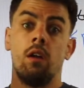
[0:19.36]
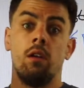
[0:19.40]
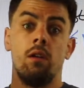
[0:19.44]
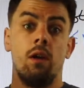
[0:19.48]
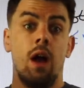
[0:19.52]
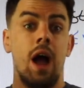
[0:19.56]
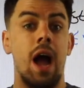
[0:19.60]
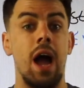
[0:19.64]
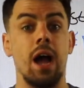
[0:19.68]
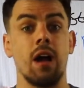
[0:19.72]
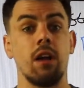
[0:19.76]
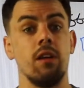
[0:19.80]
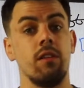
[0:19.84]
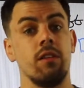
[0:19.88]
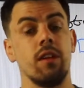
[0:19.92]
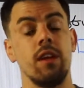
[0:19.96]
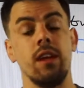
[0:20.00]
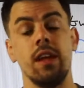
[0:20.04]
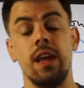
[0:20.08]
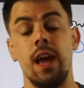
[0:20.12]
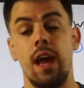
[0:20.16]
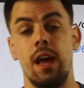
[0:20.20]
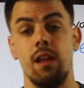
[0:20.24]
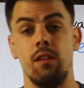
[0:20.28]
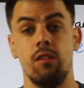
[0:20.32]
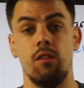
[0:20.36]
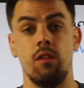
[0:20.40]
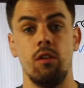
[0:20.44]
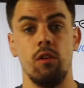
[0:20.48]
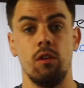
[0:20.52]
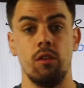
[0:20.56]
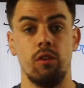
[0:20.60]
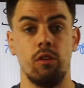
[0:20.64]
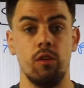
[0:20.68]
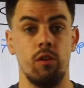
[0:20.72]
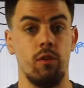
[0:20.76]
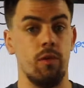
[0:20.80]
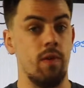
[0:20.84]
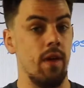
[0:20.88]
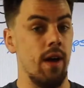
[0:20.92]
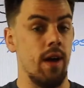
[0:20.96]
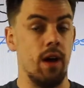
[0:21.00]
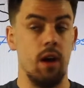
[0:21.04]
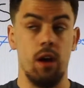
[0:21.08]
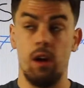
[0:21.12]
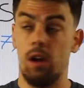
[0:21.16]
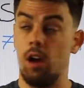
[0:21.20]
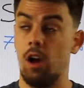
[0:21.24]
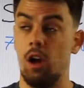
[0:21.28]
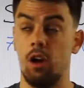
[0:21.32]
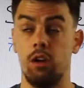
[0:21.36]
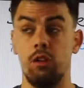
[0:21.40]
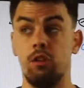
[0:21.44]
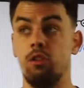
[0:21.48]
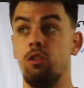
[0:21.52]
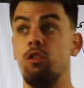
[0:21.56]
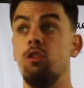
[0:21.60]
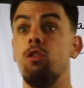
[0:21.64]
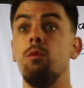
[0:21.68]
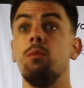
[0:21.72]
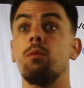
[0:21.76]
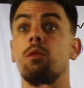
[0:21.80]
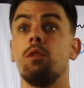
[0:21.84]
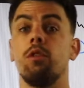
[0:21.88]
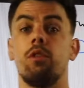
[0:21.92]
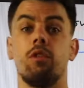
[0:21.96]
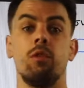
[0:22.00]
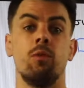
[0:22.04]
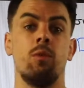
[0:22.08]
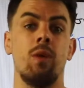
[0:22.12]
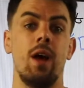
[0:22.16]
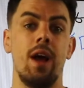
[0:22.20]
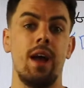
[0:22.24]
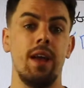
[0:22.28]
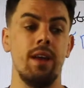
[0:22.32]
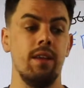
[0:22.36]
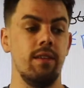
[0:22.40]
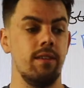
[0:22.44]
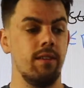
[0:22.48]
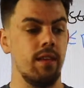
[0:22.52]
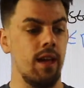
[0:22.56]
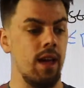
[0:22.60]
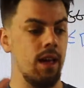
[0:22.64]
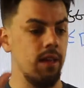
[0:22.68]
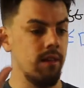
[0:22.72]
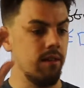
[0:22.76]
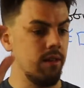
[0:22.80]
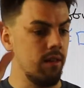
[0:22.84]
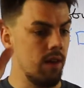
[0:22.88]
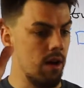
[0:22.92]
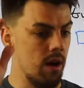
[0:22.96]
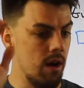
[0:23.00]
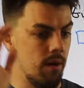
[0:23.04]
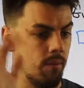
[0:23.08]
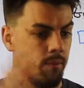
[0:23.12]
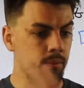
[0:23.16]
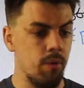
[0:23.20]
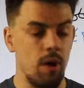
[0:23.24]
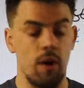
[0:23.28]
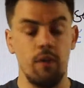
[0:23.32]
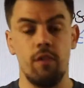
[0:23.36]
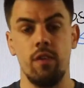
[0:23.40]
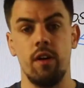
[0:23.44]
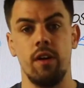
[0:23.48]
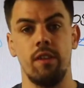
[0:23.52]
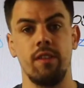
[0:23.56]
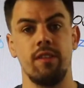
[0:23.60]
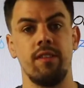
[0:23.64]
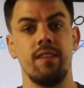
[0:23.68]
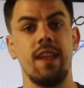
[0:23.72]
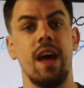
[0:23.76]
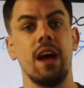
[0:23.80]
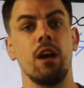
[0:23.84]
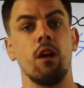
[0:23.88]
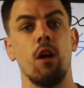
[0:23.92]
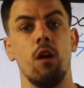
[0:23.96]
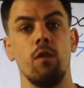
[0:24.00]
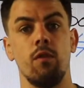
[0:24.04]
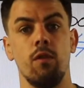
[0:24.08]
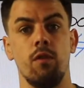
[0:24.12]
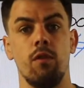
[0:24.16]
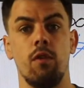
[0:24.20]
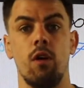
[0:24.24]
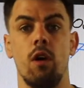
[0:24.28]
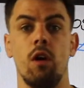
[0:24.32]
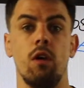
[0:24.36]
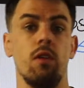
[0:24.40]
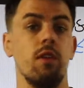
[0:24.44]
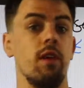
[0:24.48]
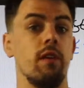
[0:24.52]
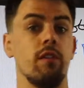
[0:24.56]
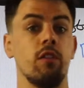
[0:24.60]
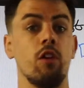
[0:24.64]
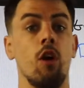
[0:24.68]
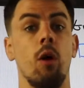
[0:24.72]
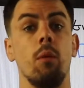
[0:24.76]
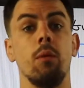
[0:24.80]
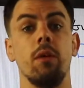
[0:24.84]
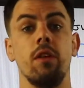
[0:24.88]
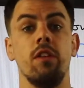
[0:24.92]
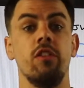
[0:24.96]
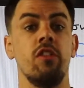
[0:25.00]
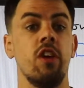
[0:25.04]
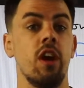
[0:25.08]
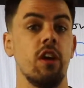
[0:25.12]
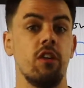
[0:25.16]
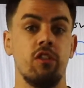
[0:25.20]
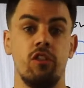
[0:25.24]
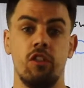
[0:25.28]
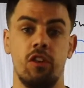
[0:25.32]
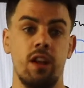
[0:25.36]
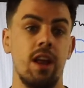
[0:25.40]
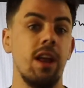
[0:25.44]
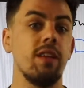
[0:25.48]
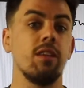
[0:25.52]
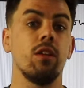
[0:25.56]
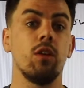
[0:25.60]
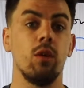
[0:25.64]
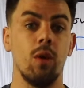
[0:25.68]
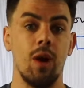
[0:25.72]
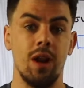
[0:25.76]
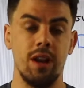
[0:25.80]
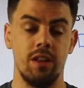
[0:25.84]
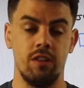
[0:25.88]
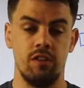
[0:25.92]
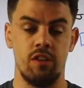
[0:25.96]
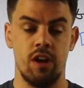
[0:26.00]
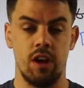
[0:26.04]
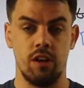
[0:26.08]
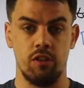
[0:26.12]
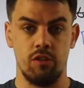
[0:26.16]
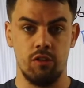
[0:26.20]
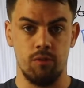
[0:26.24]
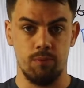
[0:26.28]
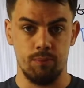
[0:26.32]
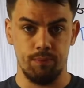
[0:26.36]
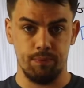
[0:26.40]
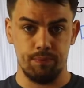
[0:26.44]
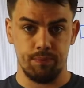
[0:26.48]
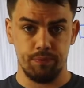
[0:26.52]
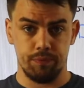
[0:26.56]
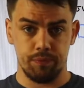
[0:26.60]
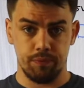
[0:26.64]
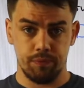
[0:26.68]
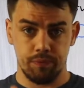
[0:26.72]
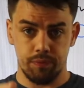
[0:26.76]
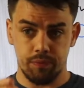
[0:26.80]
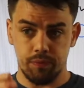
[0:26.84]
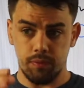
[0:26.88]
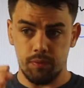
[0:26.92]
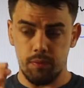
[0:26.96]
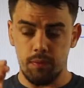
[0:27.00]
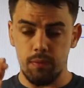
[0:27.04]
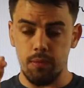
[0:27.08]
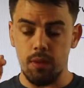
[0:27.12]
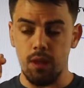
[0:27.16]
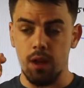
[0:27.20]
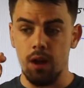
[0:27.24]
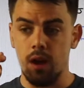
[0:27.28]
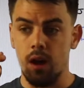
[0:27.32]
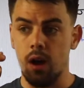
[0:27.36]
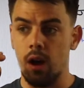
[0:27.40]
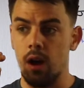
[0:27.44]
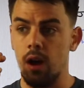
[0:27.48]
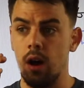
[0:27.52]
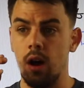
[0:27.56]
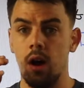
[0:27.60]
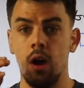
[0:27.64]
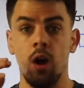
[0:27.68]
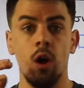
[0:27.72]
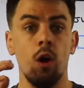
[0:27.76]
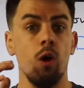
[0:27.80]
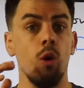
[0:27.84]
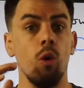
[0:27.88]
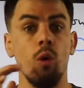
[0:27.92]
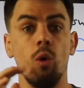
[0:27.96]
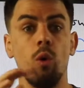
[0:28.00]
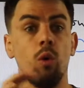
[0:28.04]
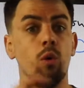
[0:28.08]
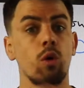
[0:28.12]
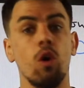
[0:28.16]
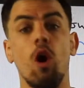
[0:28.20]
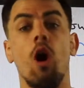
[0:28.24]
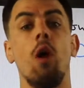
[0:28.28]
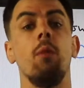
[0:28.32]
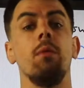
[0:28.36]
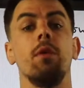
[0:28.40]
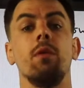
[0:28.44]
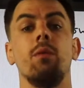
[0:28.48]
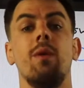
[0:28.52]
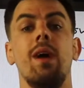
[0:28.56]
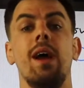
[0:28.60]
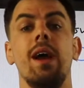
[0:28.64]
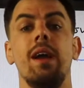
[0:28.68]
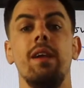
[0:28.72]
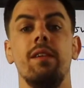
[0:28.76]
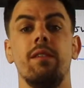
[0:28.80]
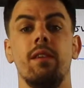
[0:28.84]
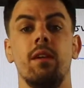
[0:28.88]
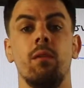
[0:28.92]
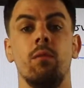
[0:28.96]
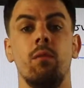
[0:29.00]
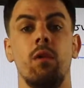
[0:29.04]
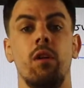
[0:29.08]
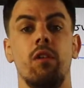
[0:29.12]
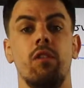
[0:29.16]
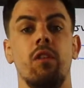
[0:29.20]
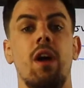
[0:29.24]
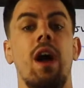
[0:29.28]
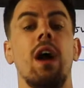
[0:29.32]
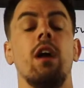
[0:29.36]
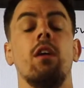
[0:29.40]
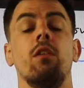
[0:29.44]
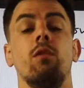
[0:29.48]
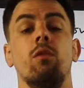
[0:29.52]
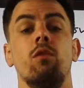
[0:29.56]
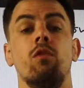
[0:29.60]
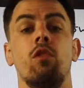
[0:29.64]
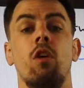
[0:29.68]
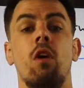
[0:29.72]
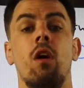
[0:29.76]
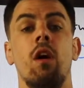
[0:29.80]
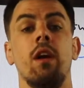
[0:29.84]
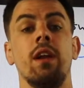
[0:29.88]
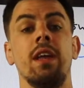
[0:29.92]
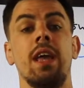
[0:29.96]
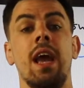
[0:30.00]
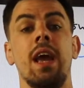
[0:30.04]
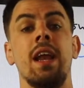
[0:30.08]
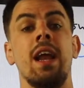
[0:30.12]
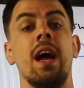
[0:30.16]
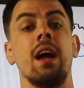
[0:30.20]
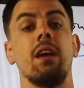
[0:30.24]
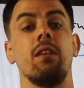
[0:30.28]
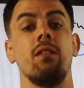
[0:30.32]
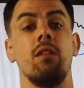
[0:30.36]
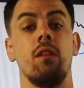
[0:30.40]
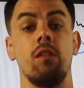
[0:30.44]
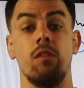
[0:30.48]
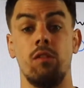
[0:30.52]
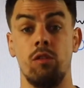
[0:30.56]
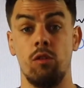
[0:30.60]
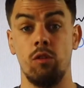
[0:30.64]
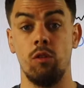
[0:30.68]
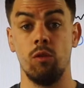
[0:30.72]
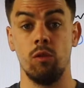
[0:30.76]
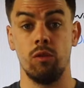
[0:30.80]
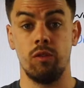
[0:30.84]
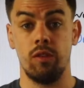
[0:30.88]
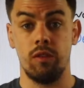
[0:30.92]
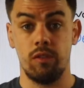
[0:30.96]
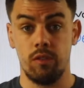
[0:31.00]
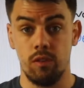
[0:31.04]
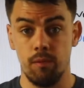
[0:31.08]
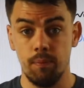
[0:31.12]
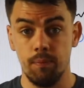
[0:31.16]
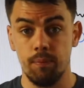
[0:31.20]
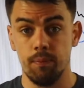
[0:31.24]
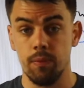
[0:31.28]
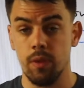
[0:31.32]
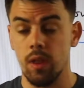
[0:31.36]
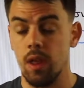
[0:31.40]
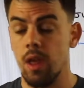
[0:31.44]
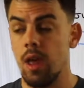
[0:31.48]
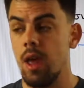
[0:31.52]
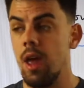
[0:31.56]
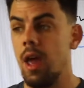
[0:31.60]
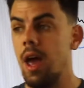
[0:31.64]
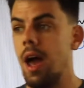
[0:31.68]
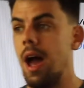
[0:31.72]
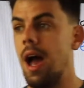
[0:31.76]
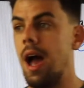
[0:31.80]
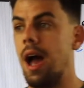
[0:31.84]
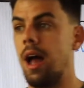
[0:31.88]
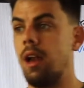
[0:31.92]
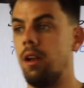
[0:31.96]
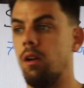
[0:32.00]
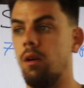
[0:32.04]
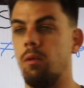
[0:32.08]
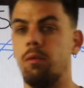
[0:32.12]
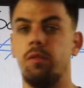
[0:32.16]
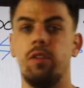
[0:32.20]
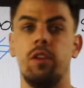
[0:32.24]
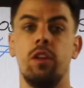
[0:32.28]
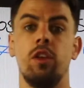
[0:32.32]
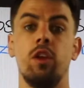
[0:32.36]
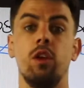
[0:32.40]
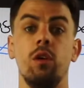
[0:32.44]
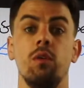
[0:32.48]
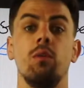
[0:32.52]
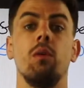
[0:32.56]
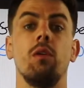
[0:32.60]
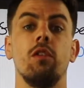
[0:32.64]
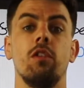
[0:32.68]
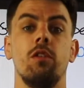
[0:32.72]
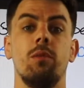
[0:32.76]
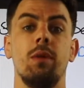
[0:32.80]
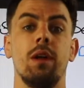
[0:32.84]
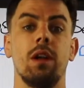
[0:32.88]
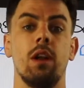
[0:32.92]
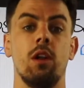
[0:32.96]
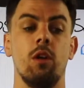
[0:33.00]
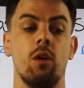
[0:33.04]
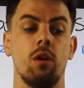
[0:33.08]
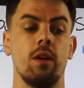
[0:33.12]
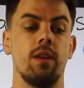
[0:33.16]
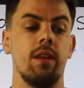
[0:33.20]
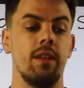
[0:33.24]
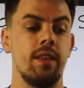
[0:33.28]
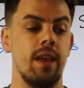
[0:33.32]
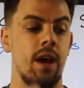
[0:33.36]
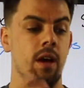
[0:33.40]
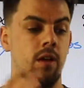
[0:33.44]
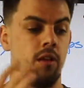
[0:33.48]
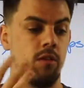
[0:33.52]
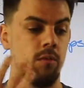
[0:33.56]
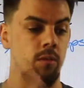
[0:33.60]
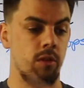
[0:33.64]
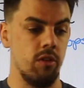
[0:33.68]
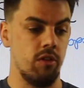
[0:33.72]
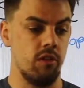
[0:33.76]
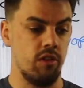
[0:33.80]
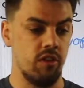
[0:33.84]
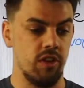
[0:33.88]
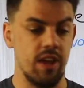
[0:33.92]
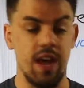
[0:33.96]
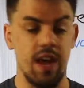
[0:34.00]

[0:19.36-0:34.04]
Hackers can get into your software in numerous ways. There's buffer and stack overflow, there's common injection, SQL injection, all common ways in which hackers will try and gain access to your system. And obviously you want to be able to lock that down as much as you